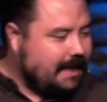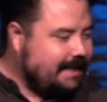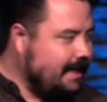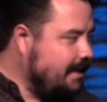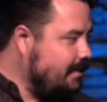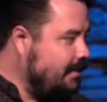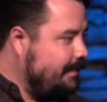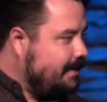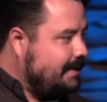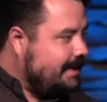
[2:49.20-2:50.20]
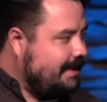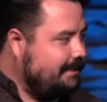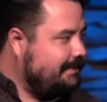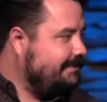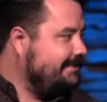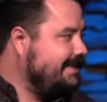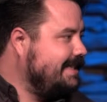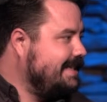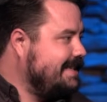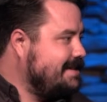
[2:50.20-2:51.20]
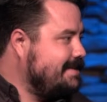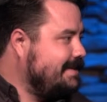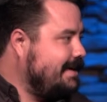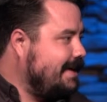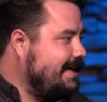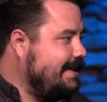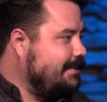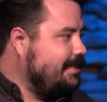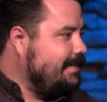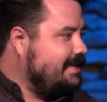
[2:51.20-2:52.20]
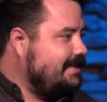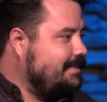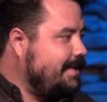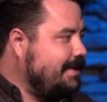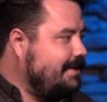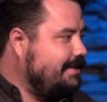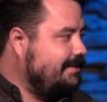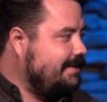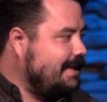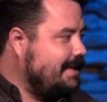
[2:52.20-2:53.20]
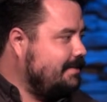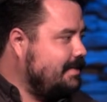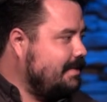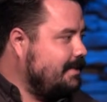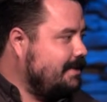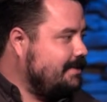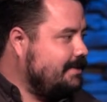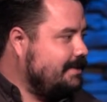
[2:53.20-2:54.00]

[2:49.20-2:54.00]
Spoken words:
I can't grow a beard like him. We miss his beard, not him so much.